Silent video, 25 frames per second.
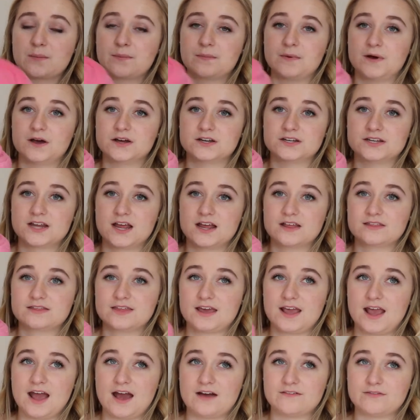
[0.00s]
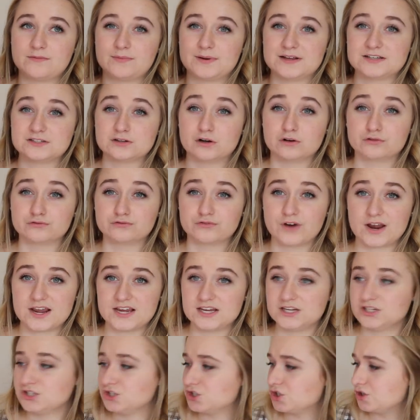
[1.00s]
but they have a place called
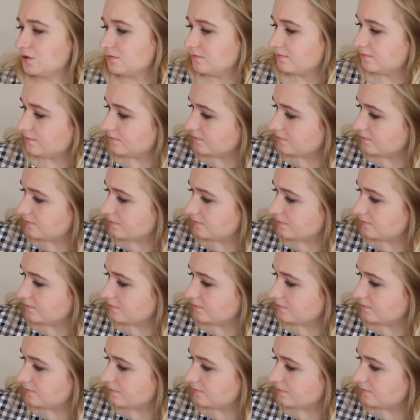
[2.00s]
Range.